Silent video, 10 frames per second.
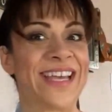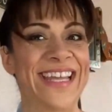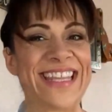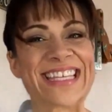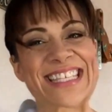
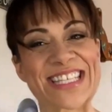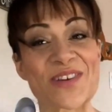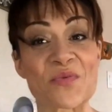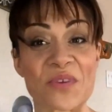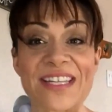is
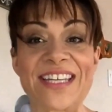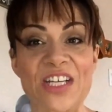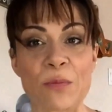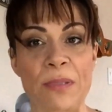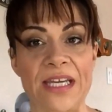a really
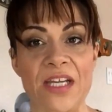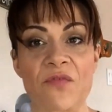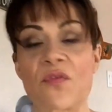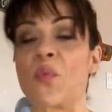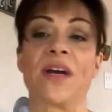good
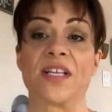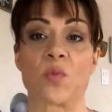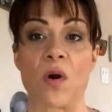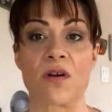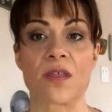pen for what
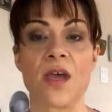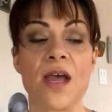it's worth.